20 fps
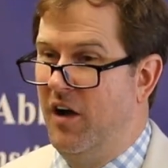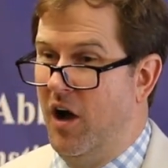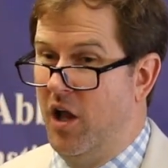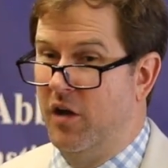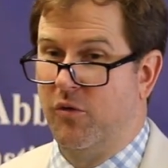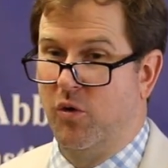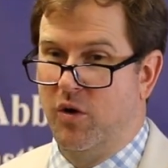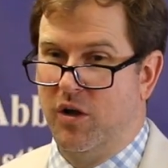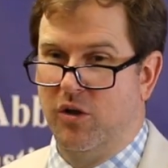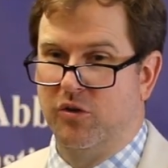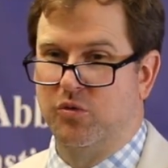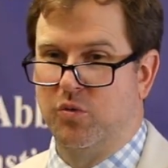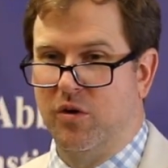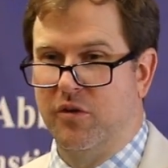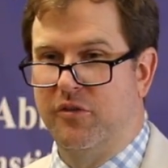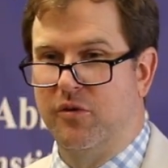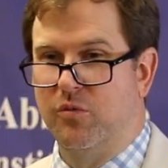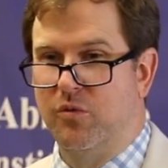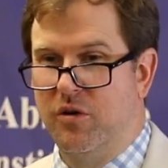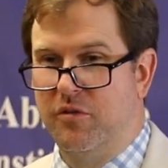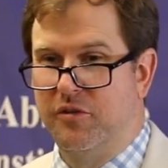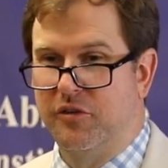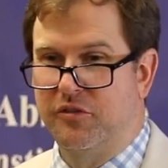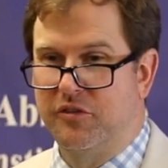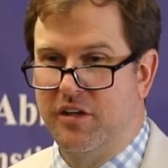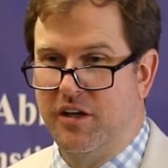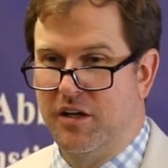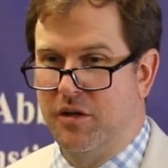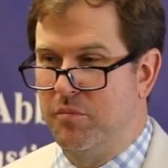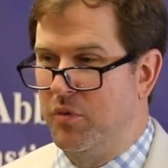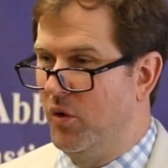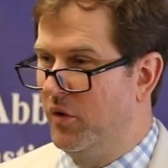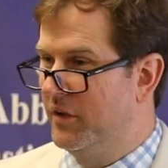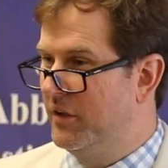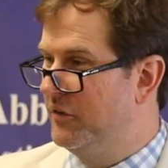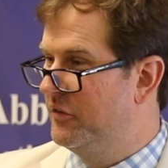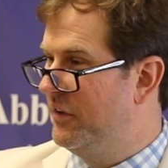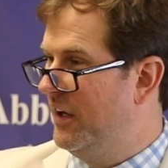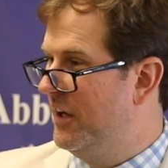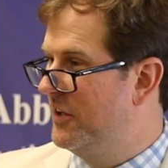Oliver Ellsworth and Rufus King
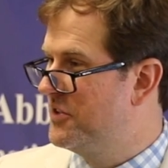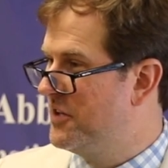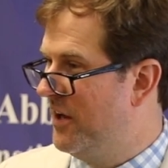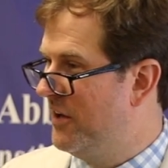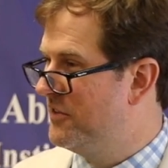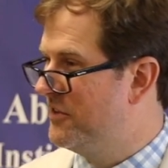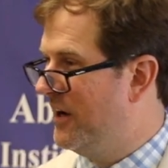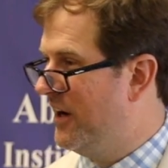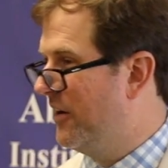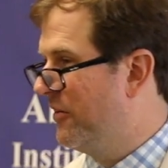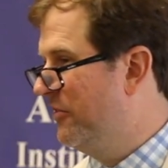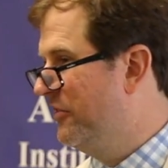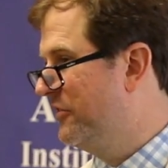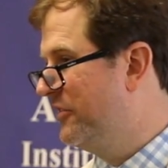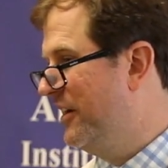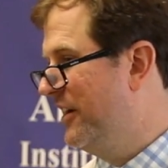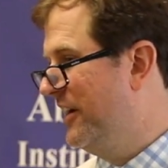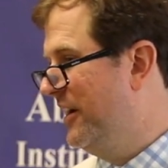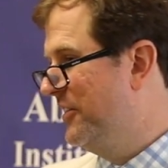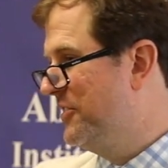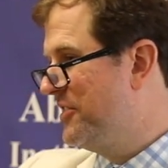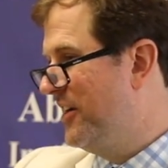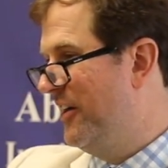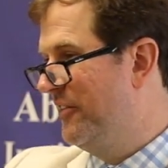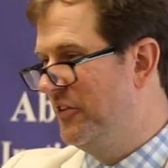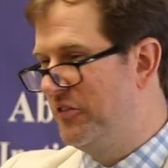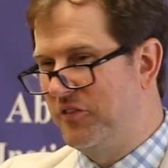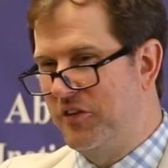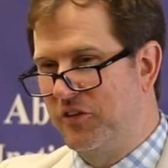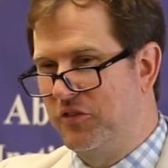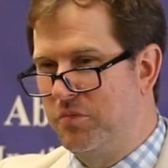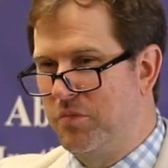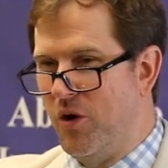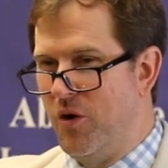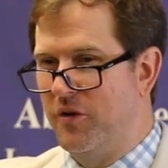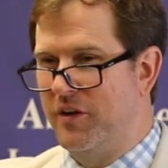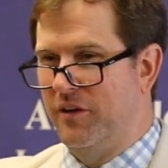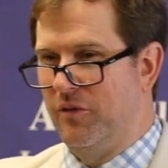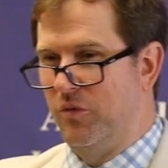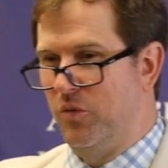pulling aside John Taylor and saying, hey, John, this thing's
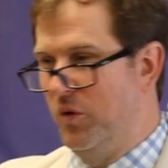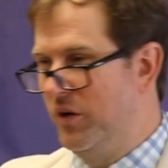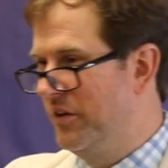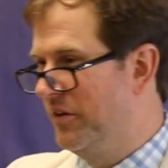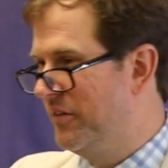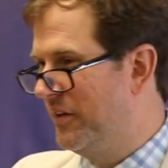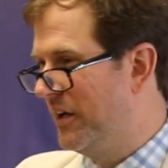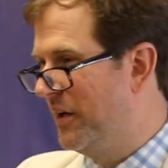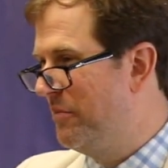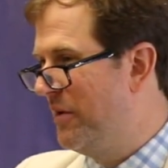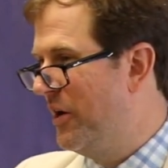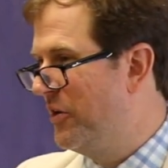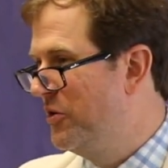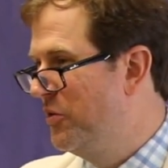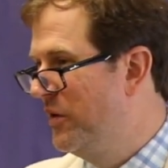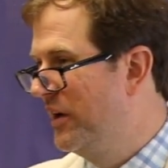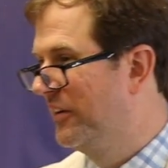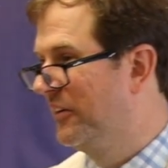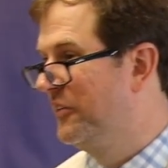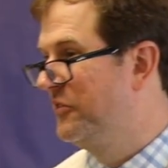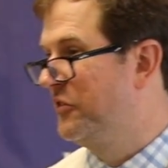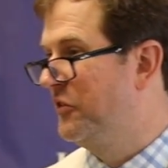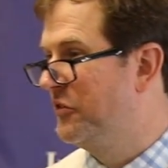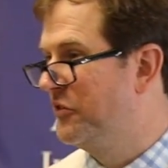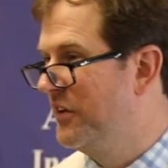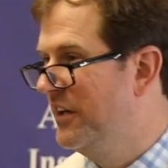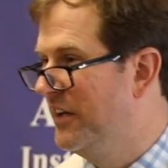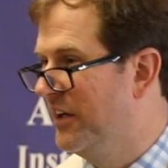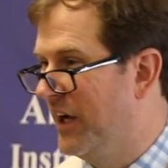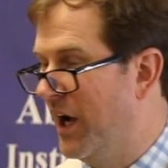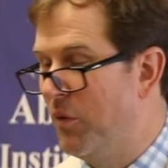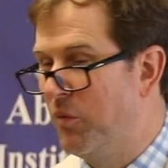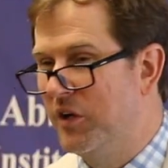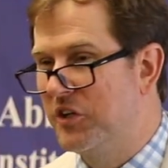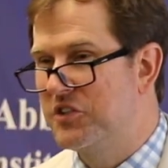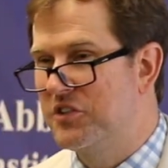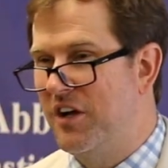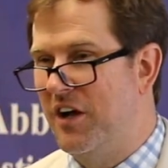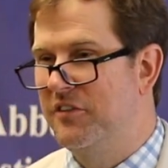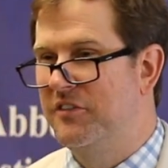broken. What do you think about New England seceding? I
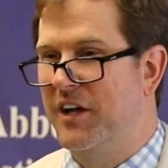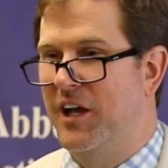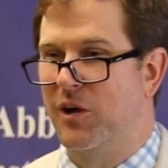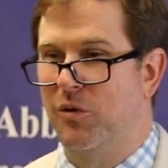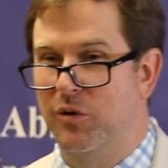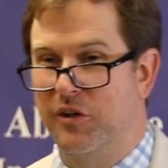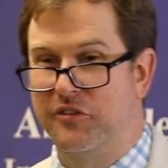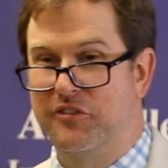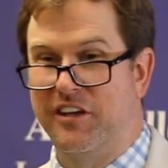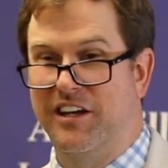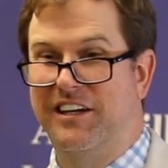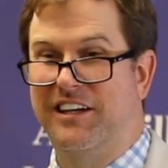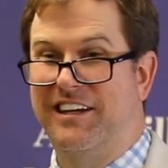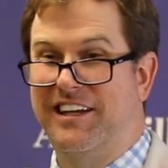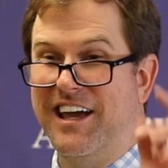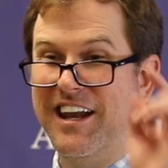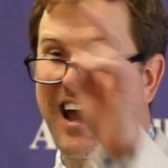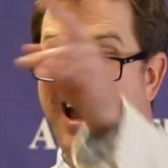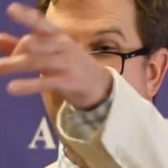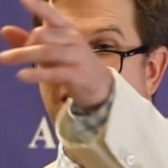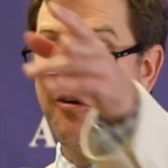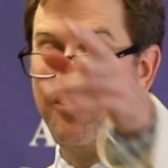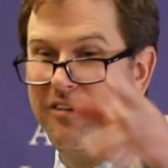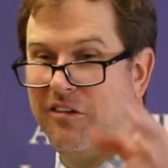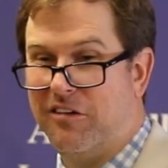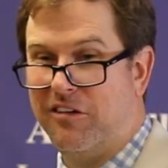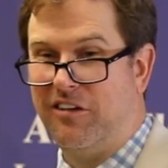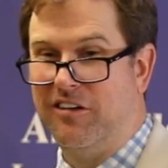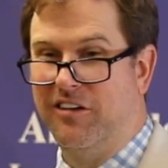wish John Taylor would have said, get out.